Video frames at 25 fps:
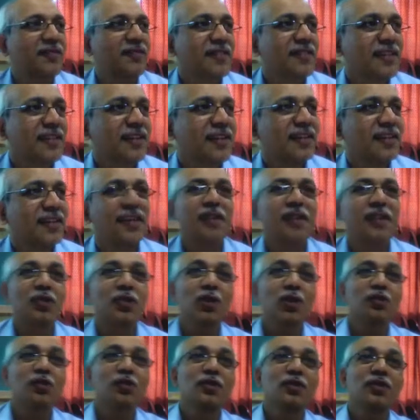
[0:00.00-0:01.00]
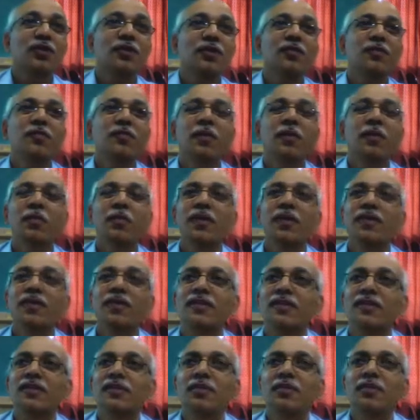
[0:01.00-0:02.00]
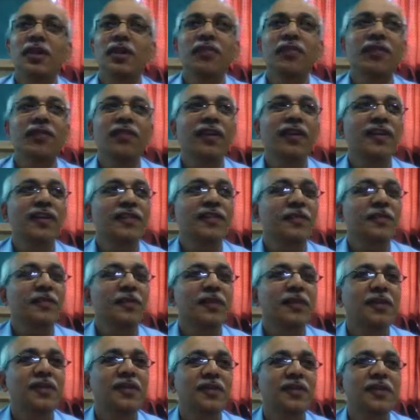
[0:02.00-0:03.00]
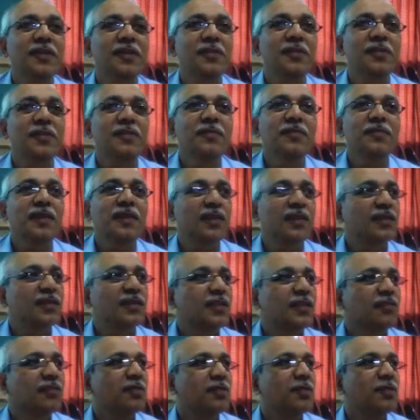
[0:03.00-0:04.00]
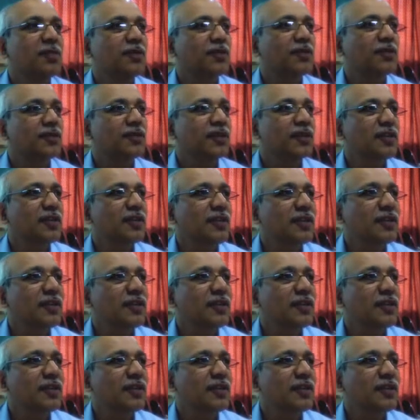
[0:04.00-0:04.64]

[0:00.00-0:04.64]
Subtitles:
That is also a embedded system. Why it is embedded system? Does it have a processor?